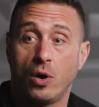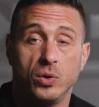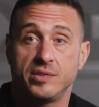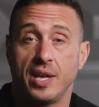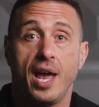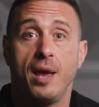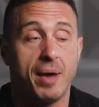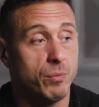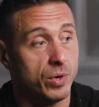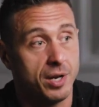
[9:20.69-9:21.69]
go and say, hey
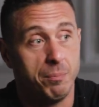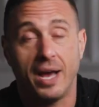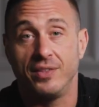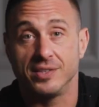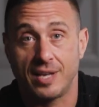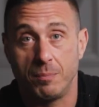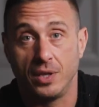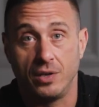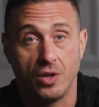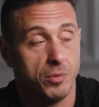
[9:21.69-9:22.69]
man, we're gonna buy this $10
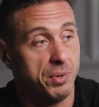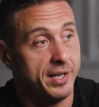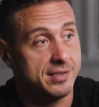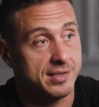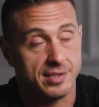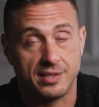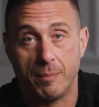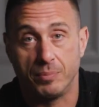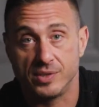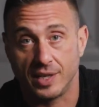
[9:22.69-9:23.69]
million place, it's a
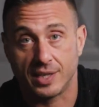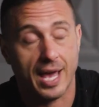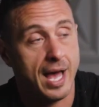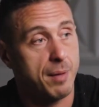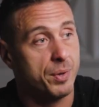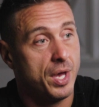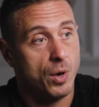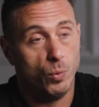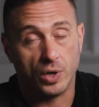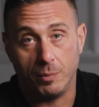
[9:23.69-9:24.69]
10% cap,
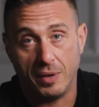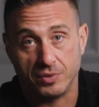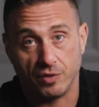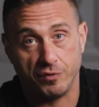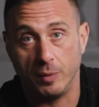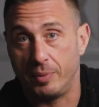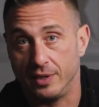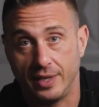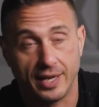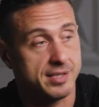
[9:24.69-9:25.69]
we're gonna be able to flip it
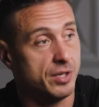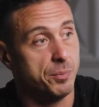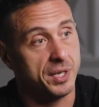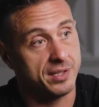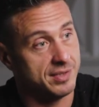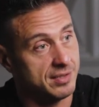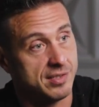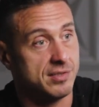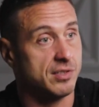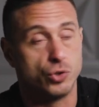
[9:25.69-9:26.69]
in the next year because
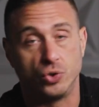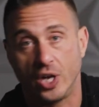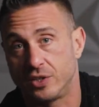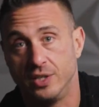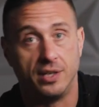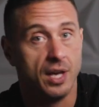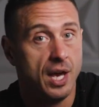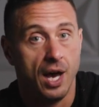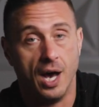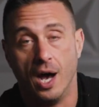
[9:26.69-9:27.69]
this is the projected
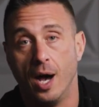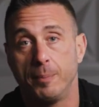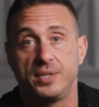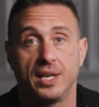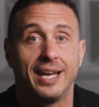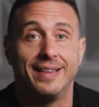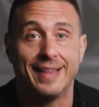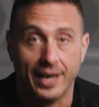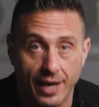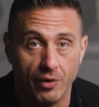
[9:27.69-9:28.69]
uptick in
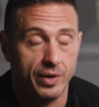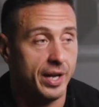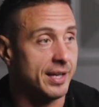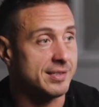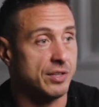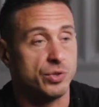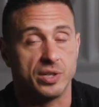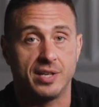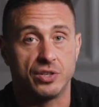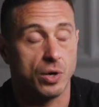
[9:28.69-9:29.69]
that area, et
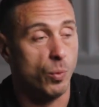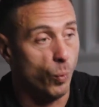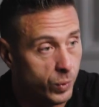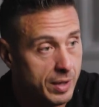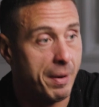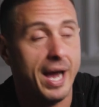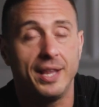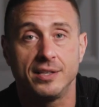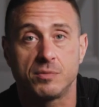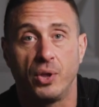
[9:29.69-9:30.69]
cetera, we buy
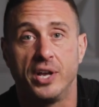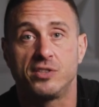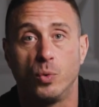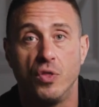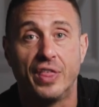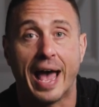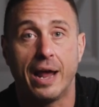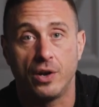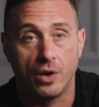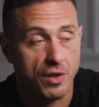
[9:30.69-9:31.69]
this place, we're
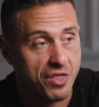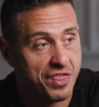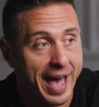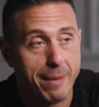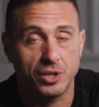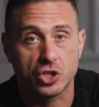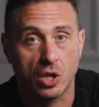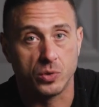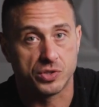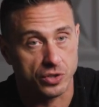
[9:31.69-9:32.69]
that much
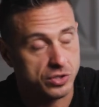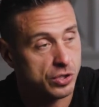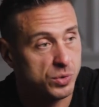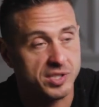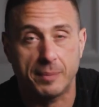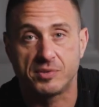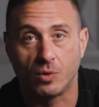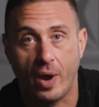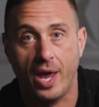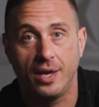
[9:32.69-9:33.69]
closer, 2 steps
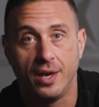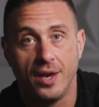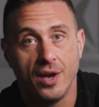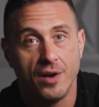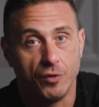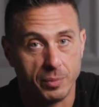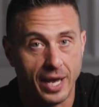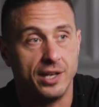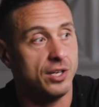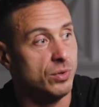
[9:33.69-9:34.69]
away from
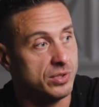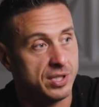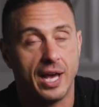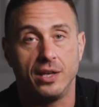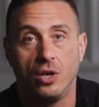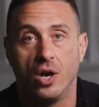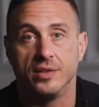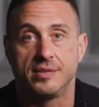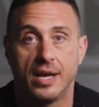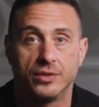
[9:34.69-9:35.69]
getting you into that yacht
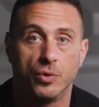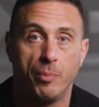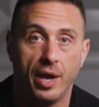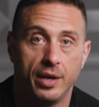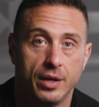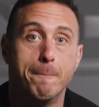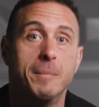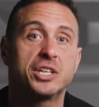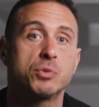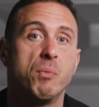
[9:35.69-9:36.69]
in Saint-Tropez.
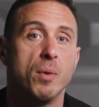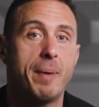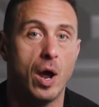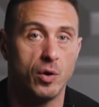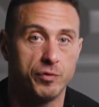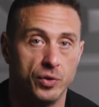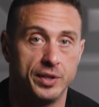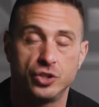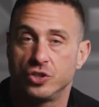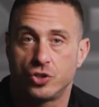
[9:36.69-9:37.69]
Much more powerful
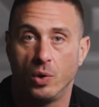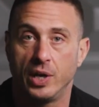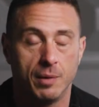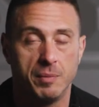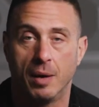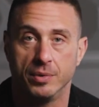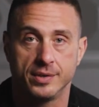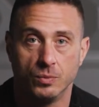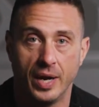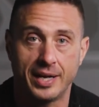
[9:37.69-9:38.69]
than just showing him
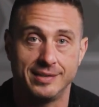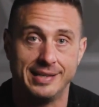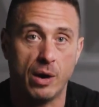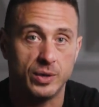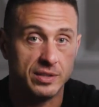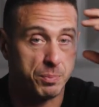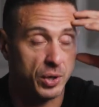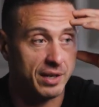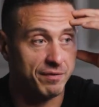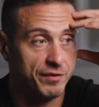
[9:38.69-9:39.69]
numbers, right? Because now he's
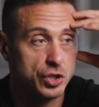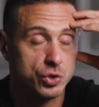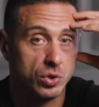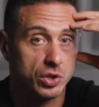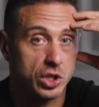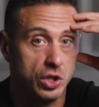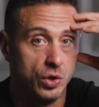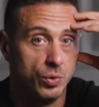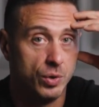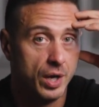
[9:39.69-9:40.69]
putting a visual
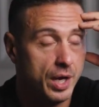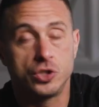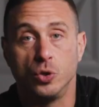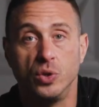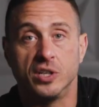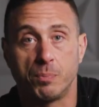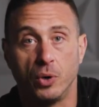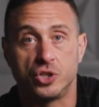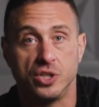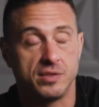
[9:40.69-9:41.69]
cue to this
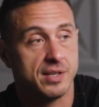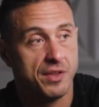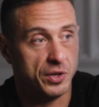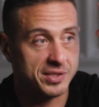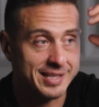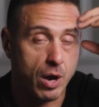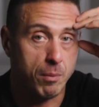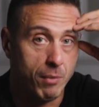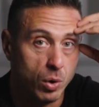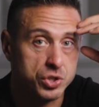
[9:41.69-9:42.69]
purchase. There is now
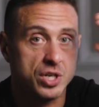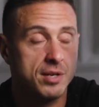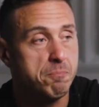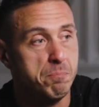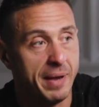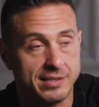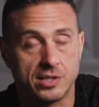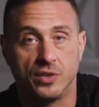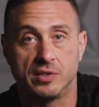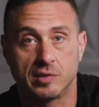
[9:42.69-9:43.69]
emotion
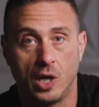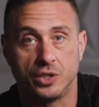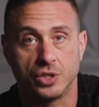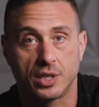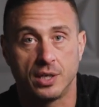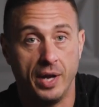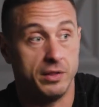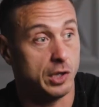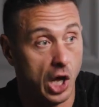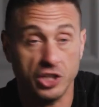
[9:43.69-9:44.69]
based on this logic,
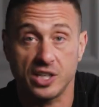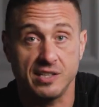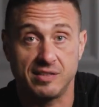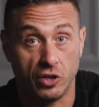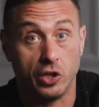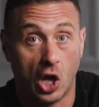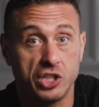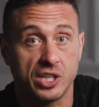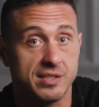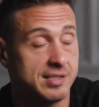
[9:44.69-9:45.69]
right? The logic is there. The
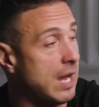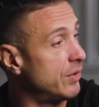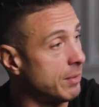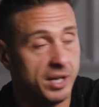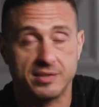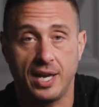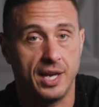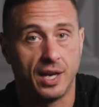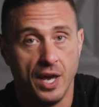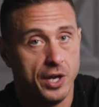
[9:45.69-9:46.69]
logic is sound. I'm not saying